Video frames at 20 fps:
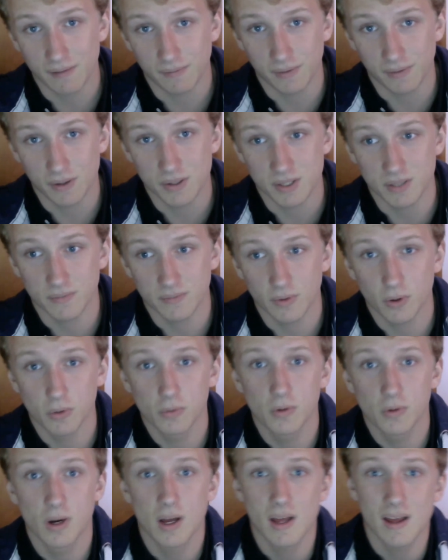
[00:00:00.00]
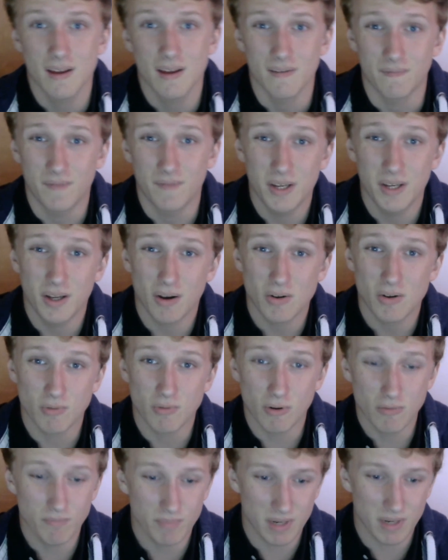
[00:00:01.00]
First of all, videos
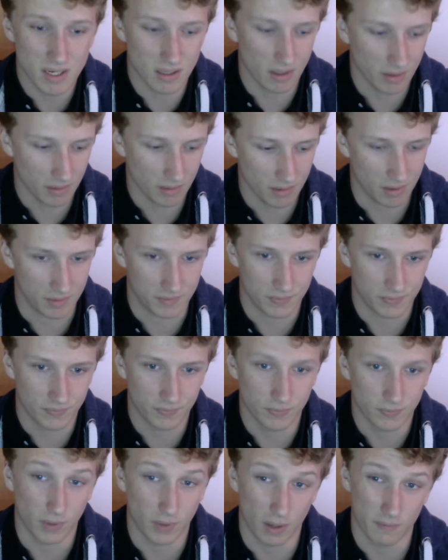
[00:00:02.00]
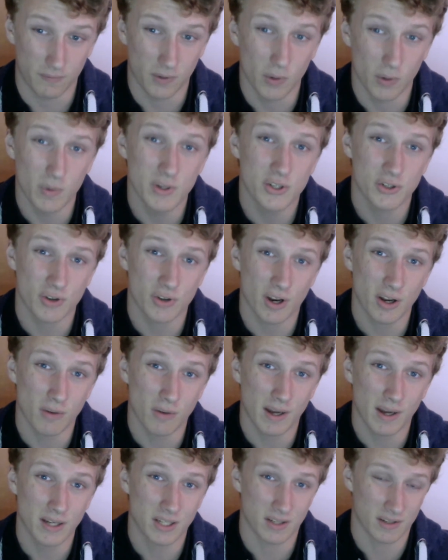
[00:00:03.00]
won't be like as like fluid straight
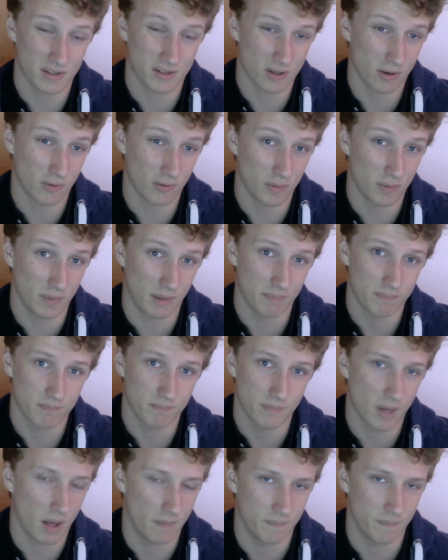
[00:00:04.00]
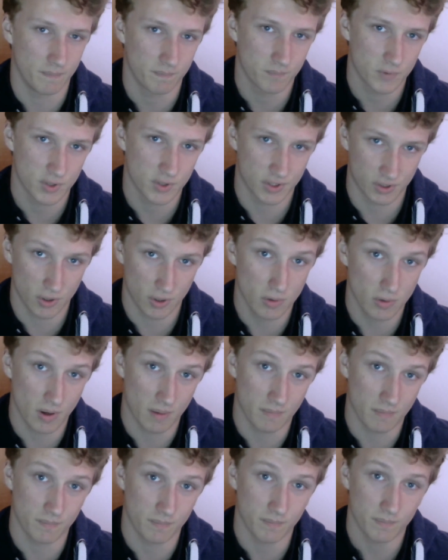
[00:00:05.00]
away because I've got my um, two
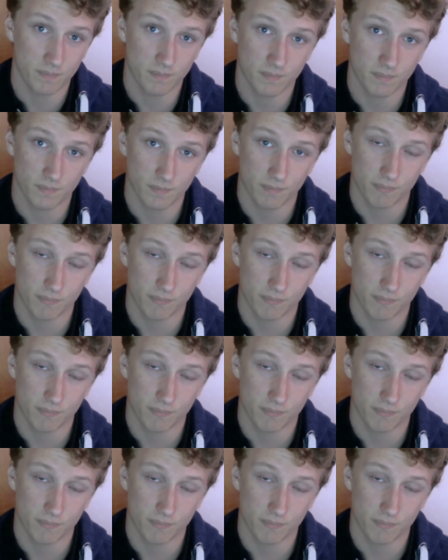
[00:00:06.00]
um,